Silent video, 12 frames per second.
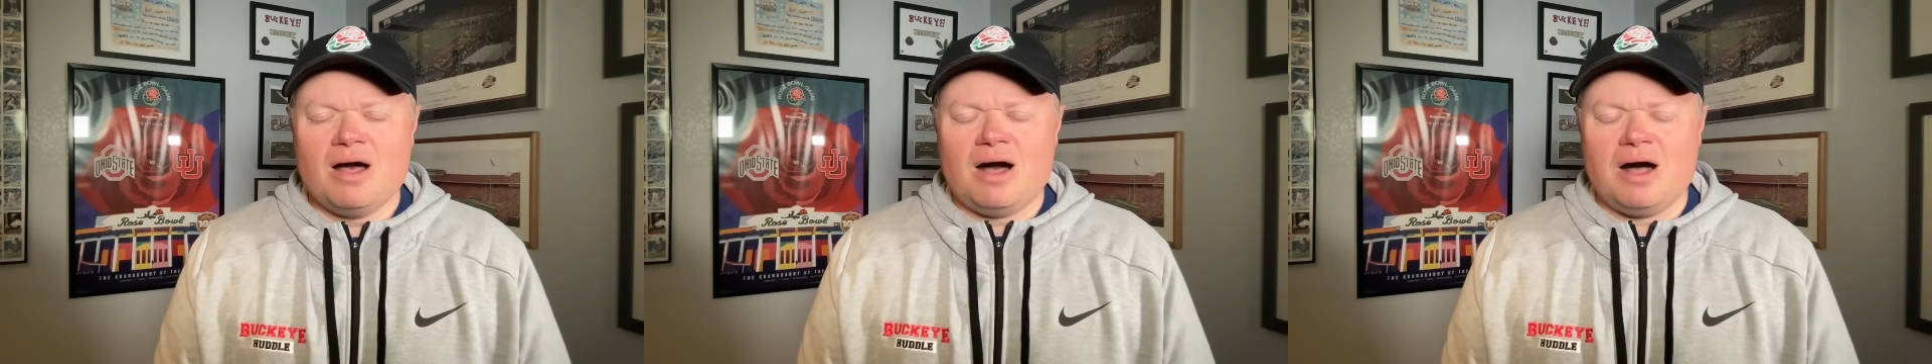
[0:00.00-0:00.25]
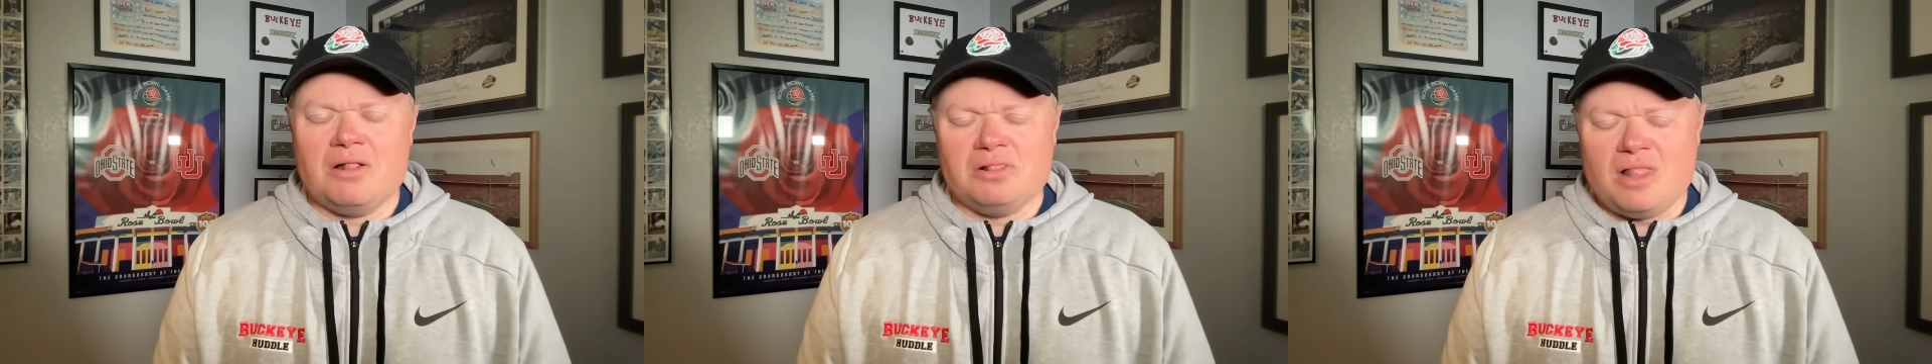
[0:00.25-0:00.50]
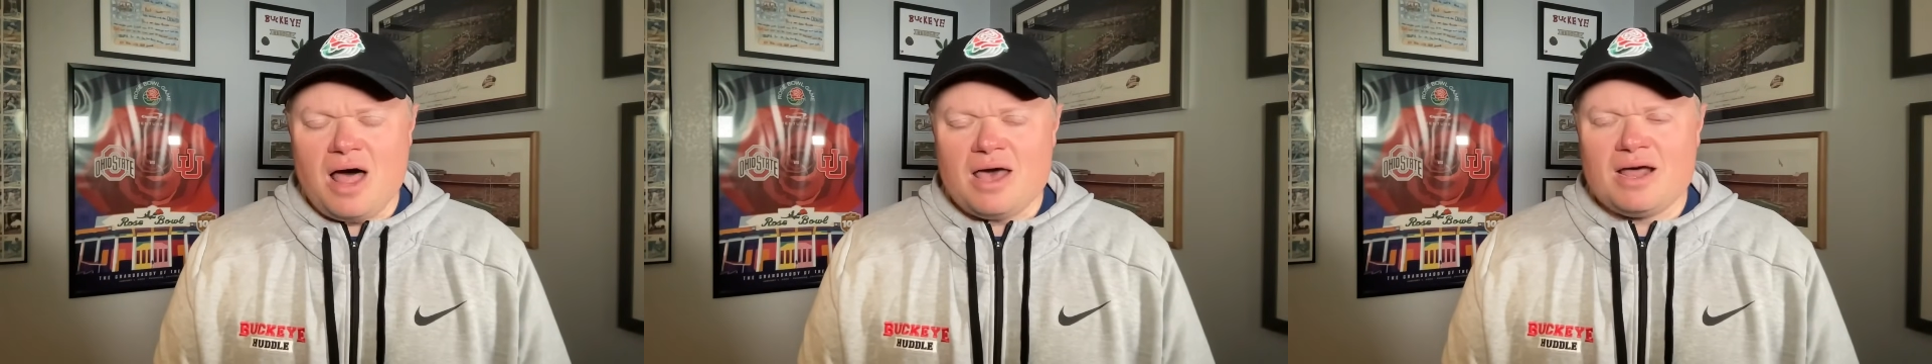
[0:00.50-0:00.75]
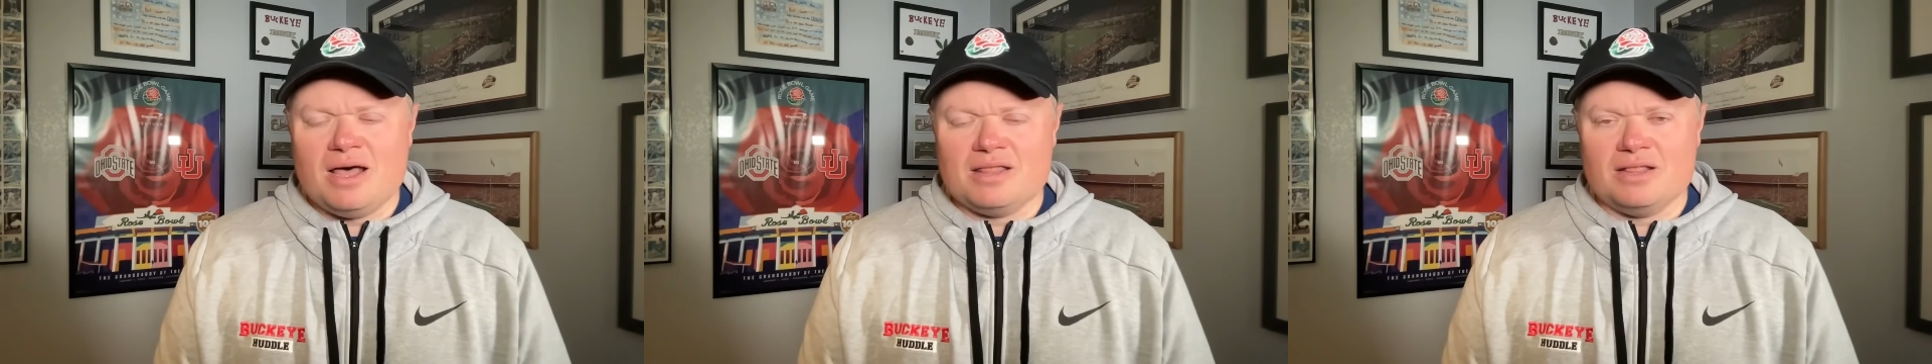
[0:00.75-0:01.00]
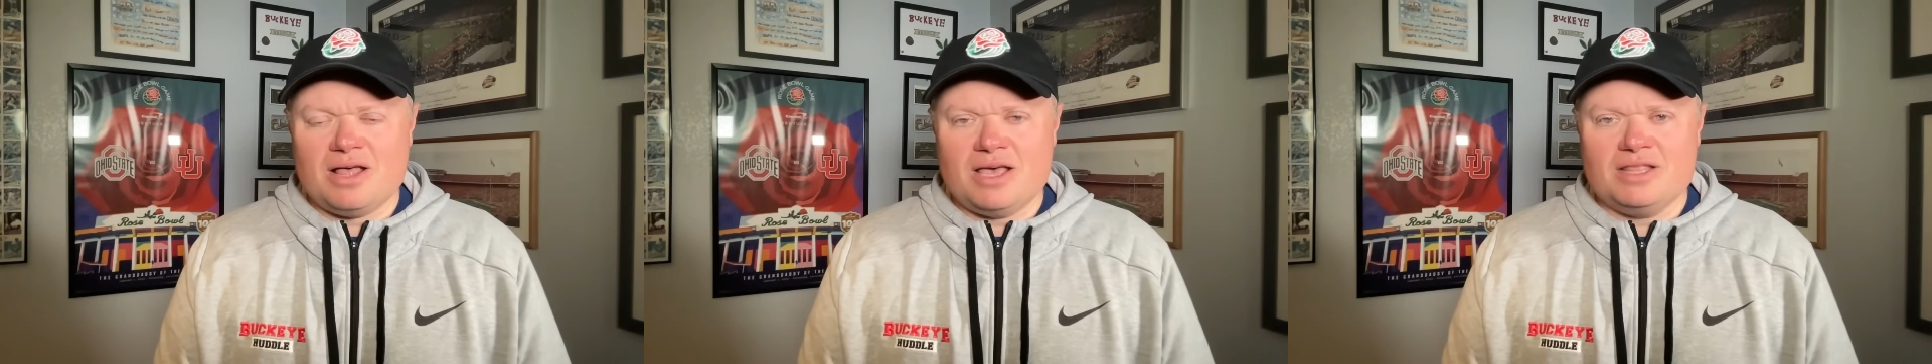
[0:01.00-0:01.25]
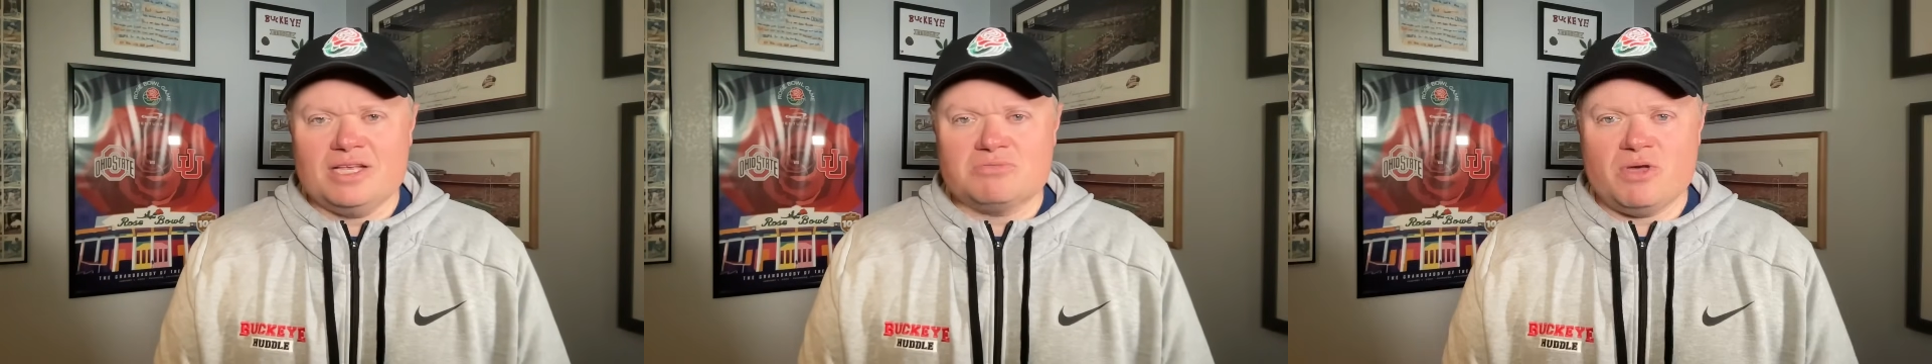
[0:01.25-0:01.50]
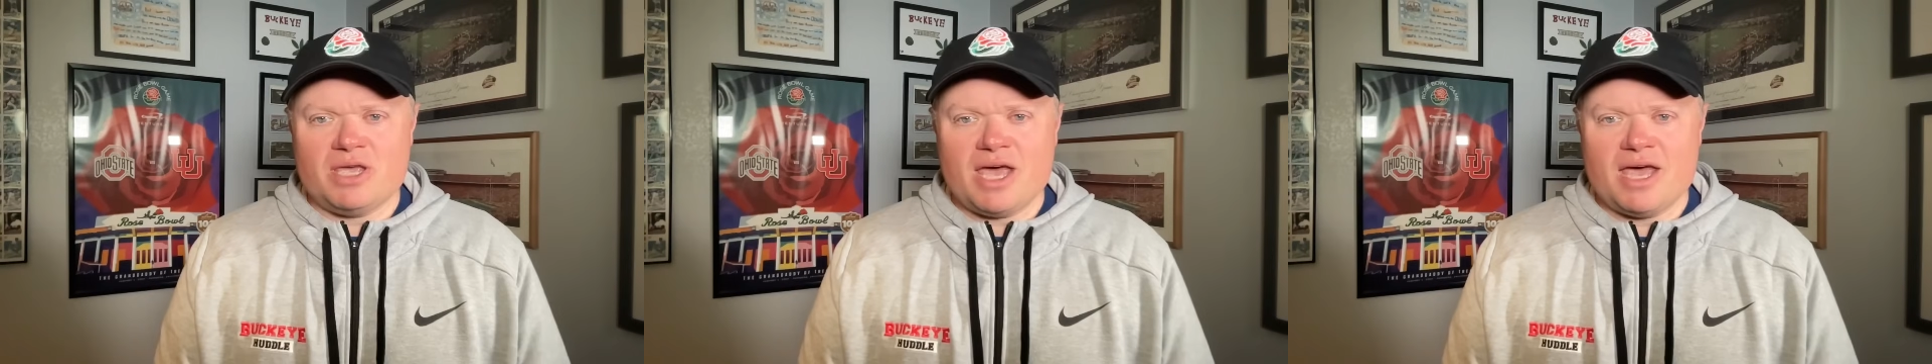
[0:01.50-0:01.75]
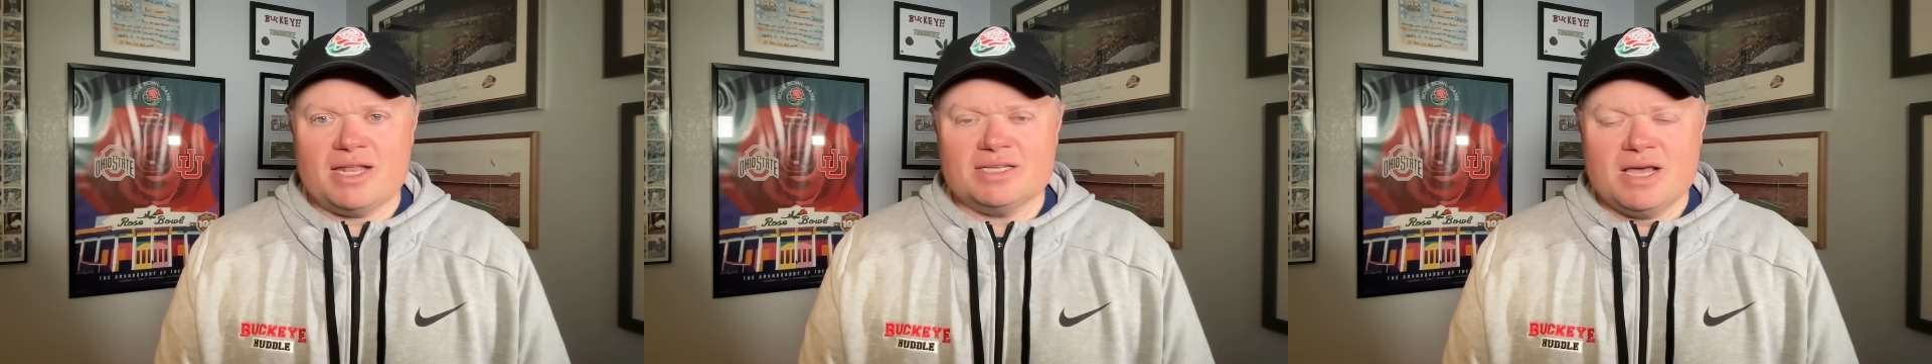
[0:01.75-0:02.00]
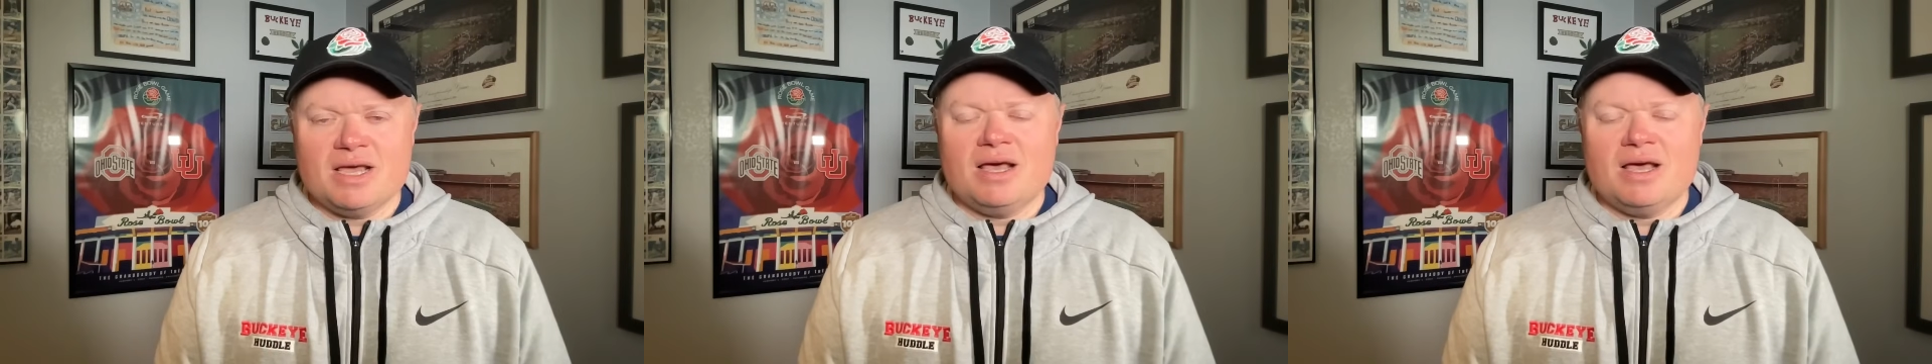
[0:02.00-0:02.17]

A lot on the line this weekend.